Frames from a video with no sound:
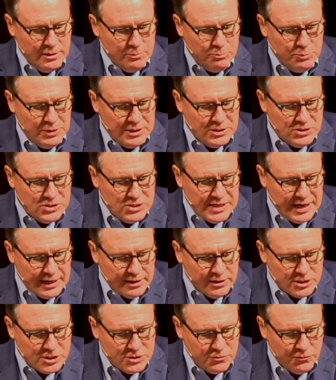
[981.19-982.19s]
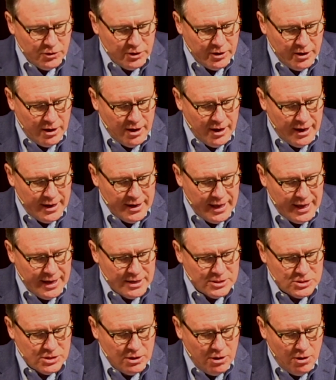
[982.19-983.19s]
being zealous for God
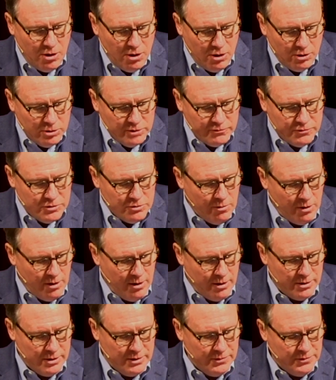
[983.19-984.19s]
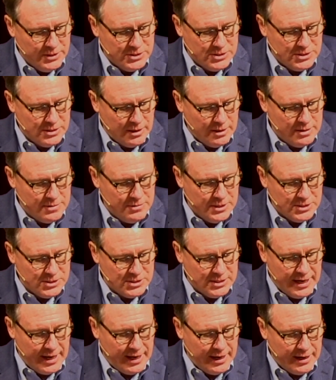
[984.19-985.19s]
as all of you are in this, in this
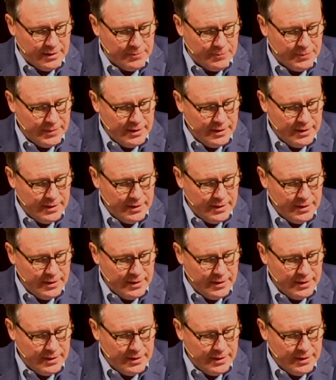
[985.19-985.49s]
day.